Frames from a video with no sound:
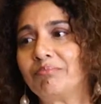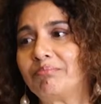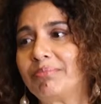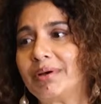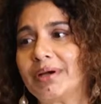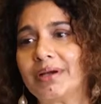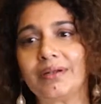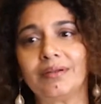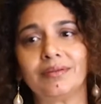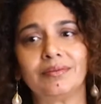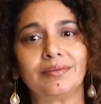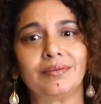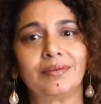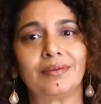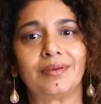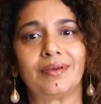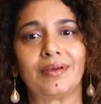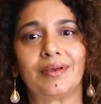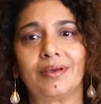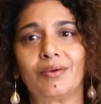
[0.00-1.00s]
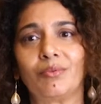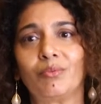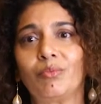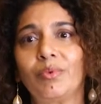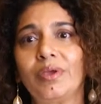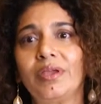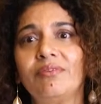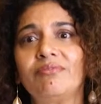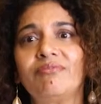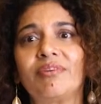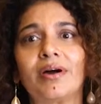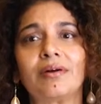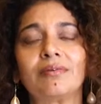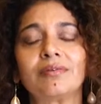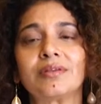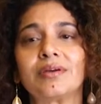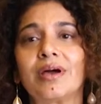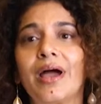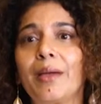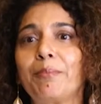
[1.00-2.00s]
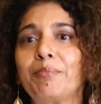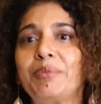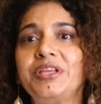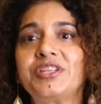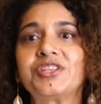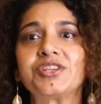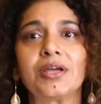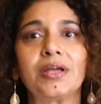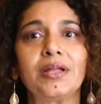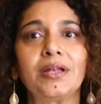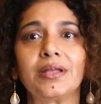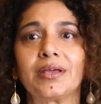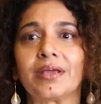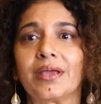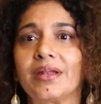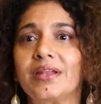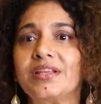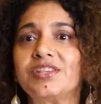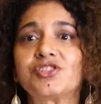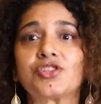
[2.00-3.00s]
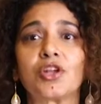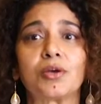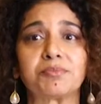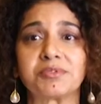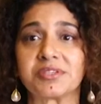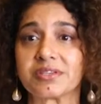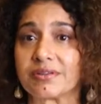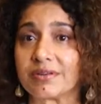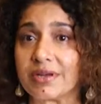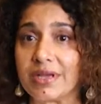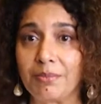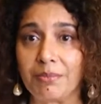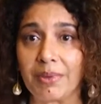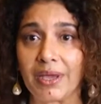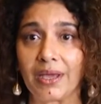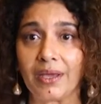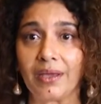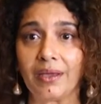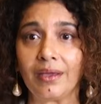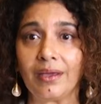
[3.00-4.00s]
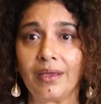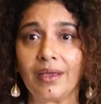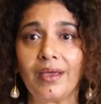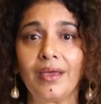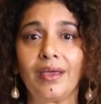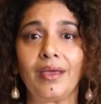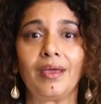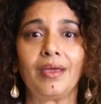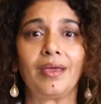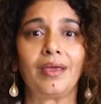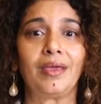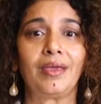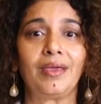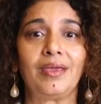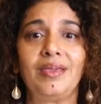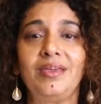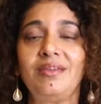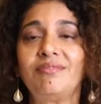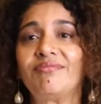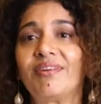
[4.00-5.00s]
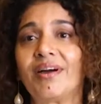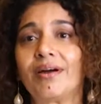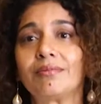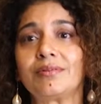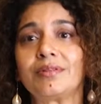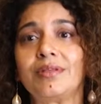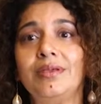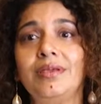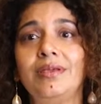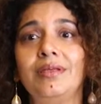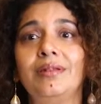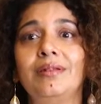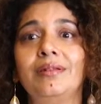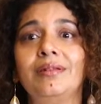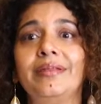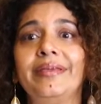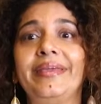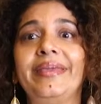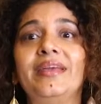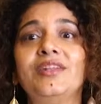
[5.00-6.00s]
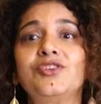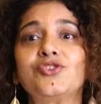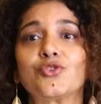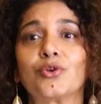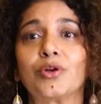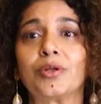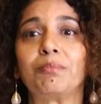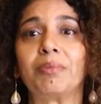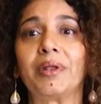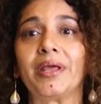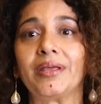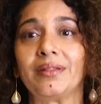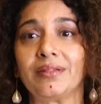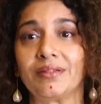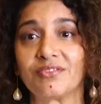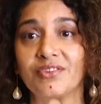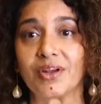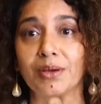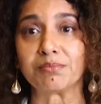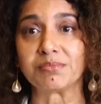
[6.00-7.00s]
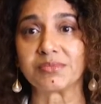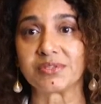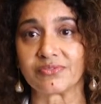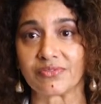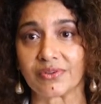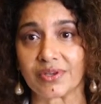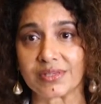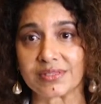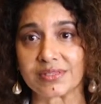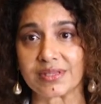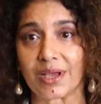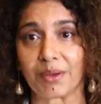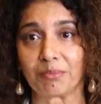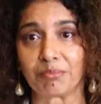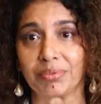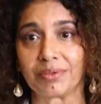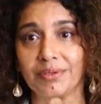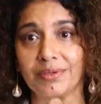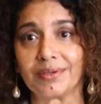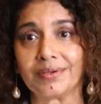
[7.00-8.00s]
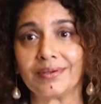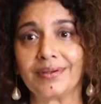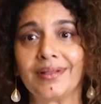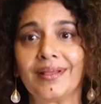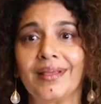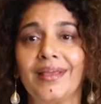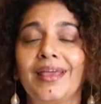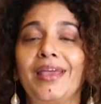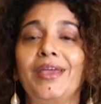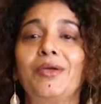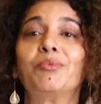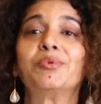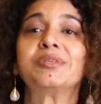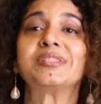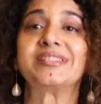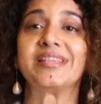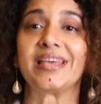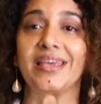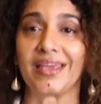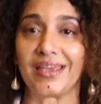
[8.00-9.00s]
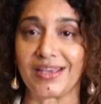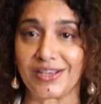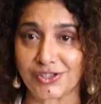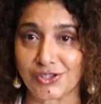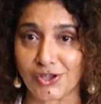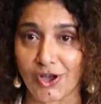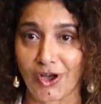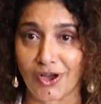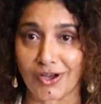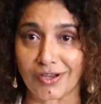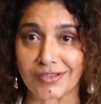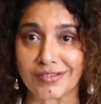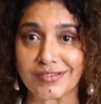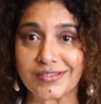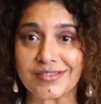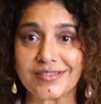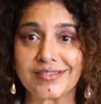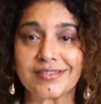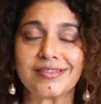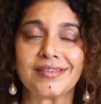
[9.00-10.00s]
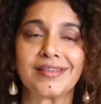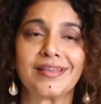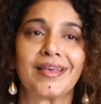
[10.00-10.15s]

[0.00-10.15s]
but we found a happy child again. He stopped screaming. He found he enjoyed playing the drums, for example. He was singing songs,